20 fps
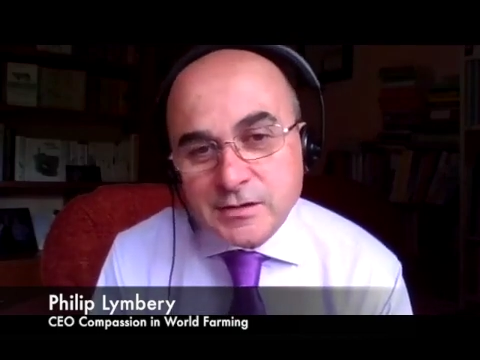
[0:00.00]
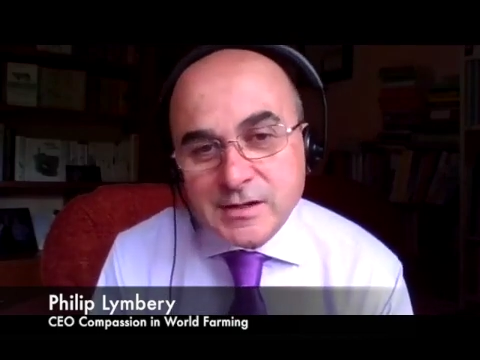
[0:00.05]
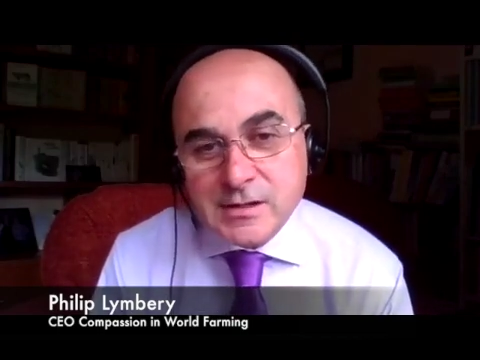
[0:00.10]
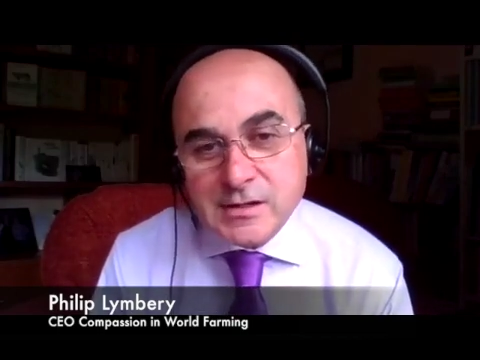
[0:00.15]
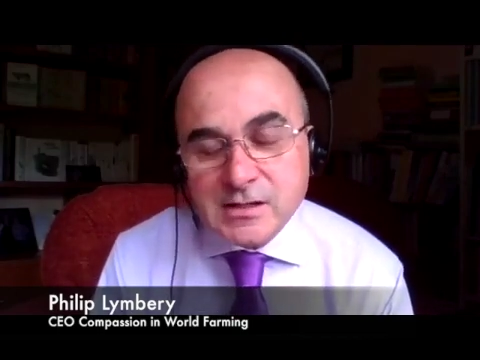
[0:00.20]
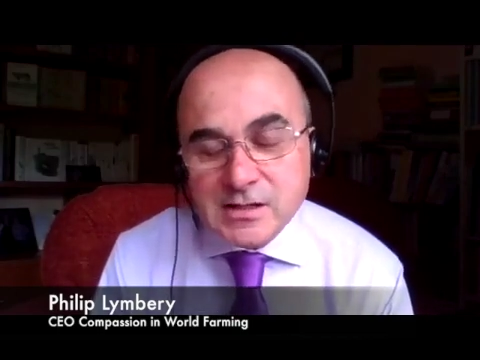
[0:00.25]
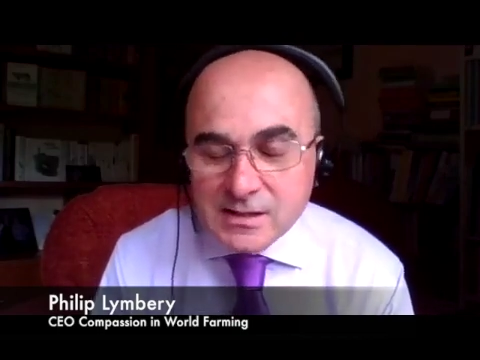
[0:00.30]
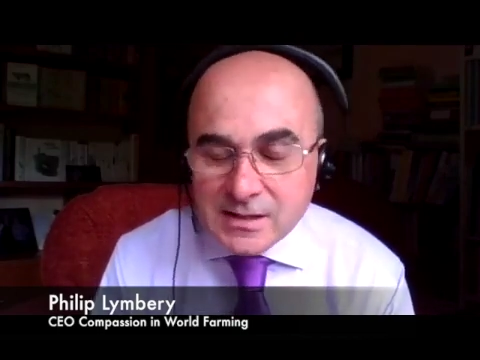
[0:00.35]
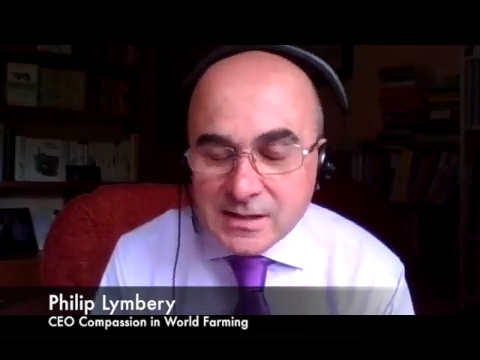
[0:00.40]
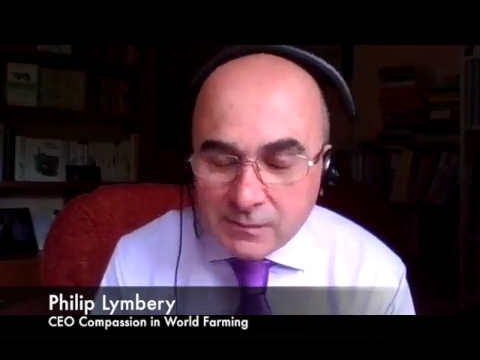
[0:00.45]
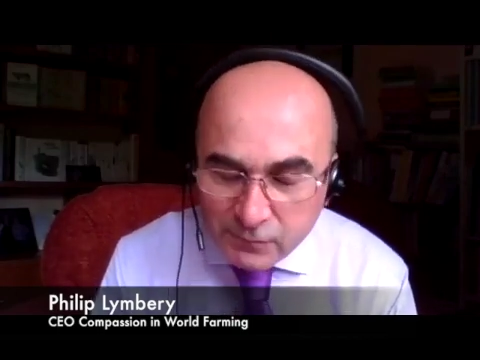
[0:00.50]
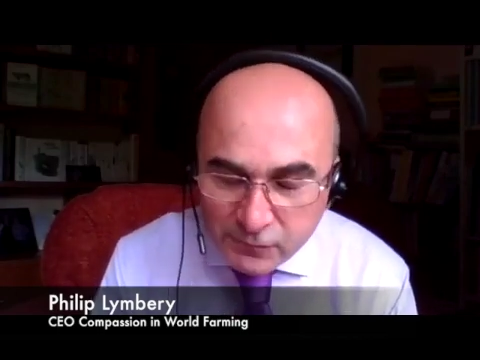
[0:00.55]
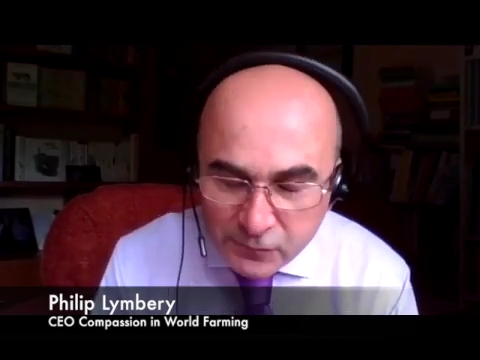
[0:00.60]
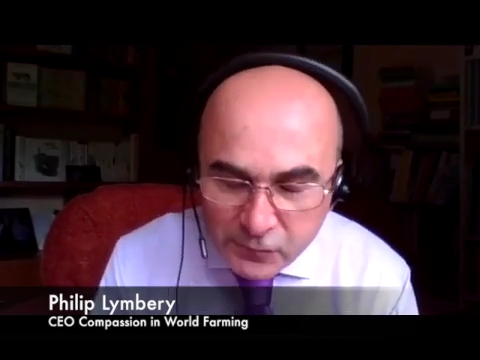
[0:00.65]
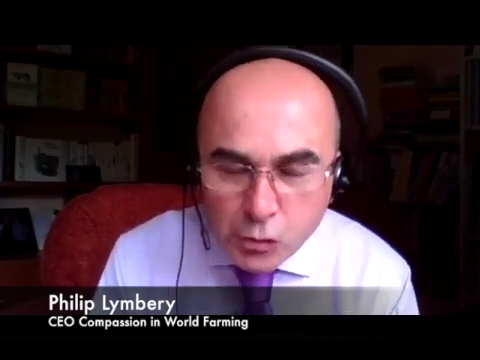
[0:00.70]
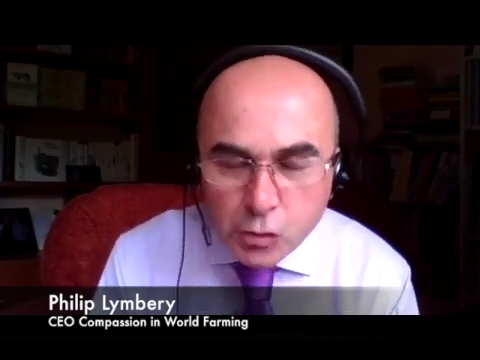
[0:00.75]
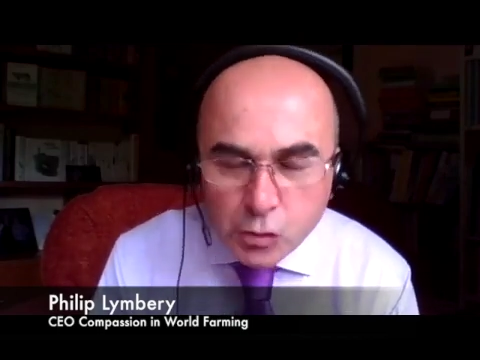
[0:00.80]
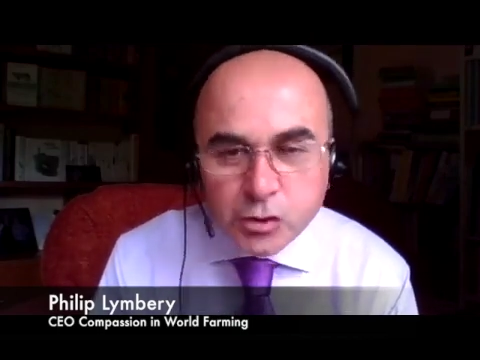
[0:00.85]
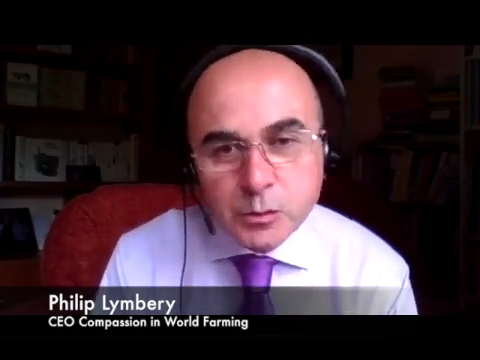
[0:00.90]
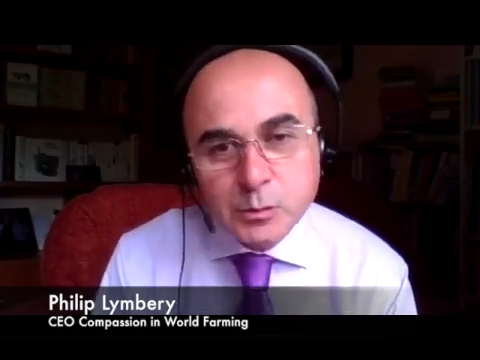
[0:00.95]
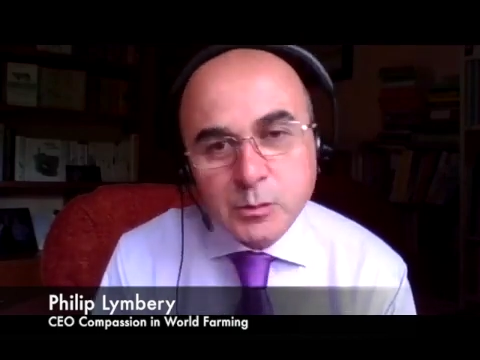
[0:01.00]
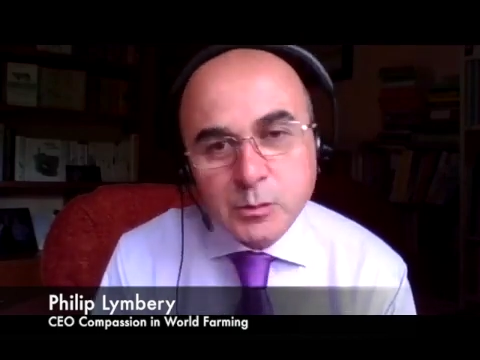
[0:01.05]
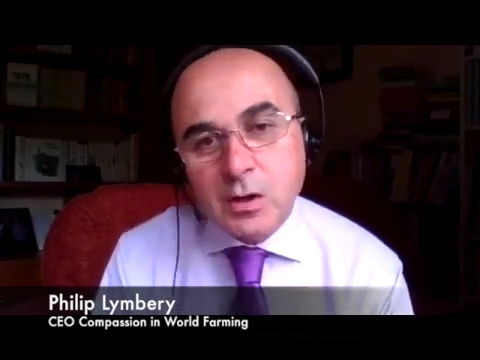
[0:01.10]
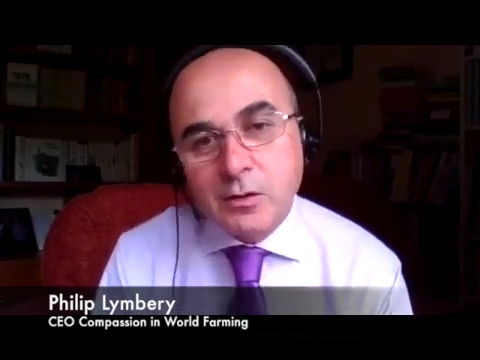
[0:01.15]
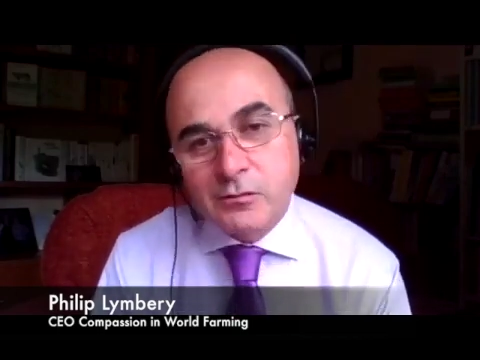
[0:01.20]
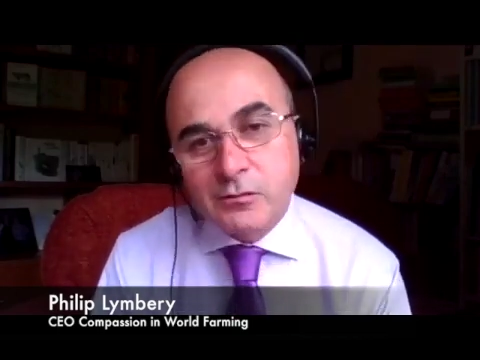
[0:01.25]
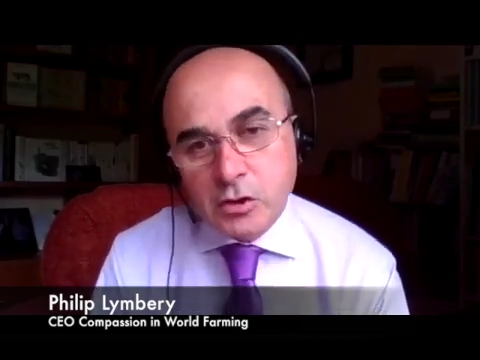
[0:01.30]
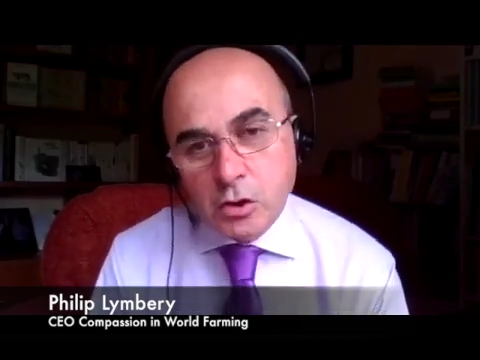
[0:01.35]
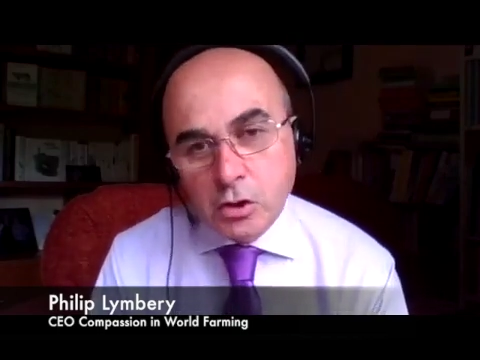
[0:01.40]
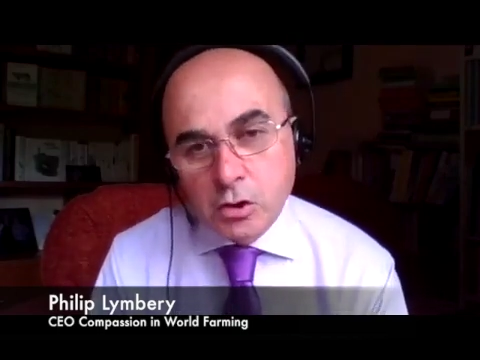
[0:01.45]
into the enforcement
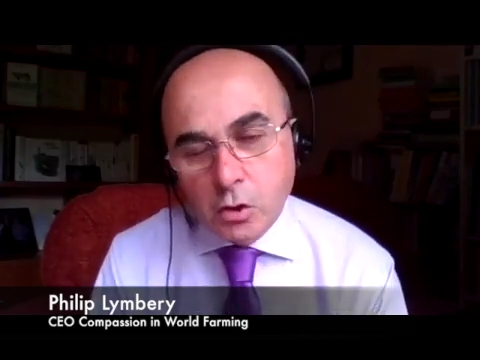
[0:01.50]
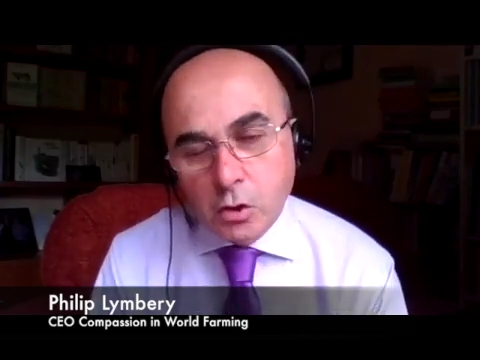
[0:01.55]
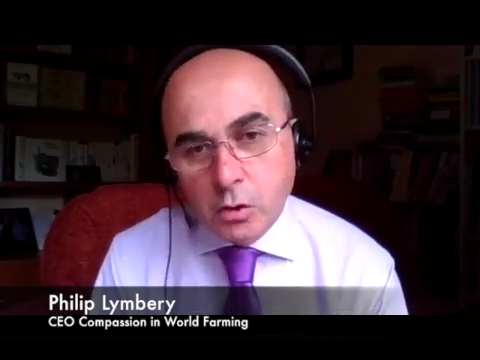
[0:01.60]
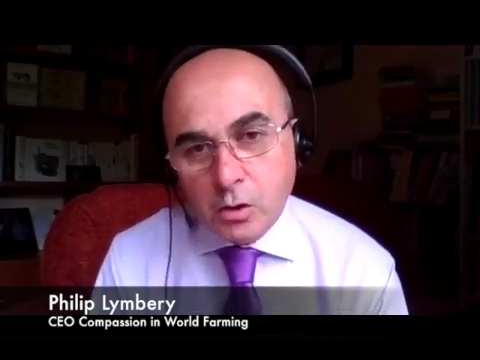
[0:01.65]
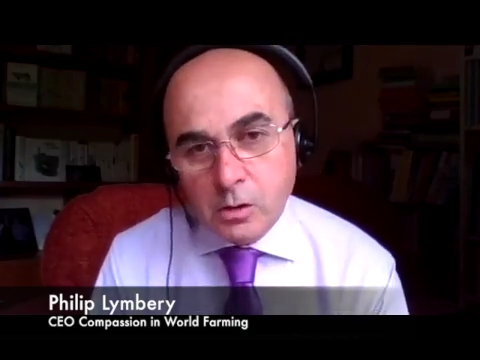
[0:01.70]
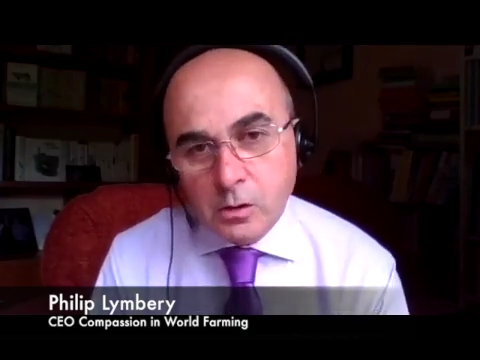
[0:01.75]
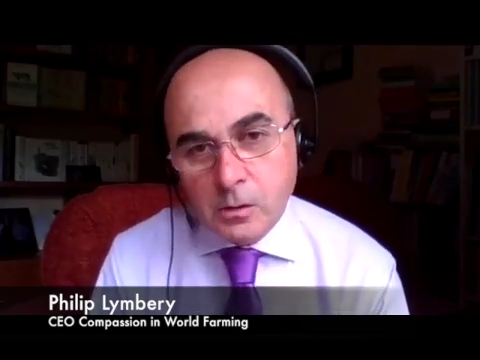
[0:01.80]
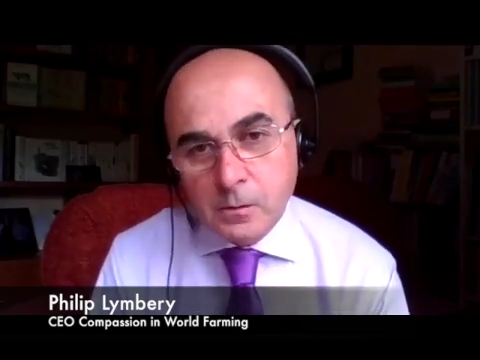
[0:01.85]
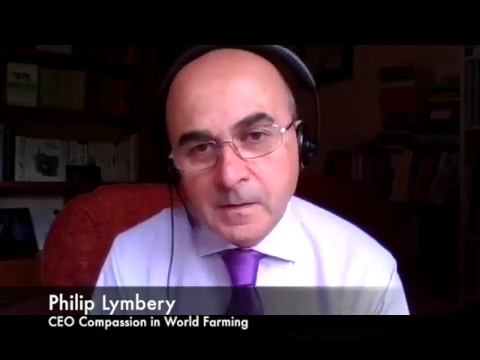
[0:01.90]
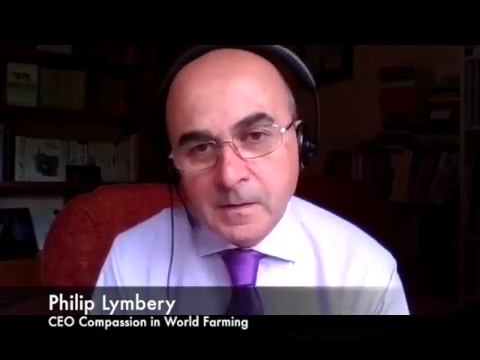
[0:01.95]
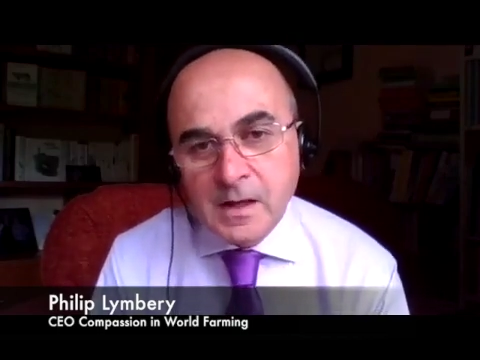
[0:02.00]
of the law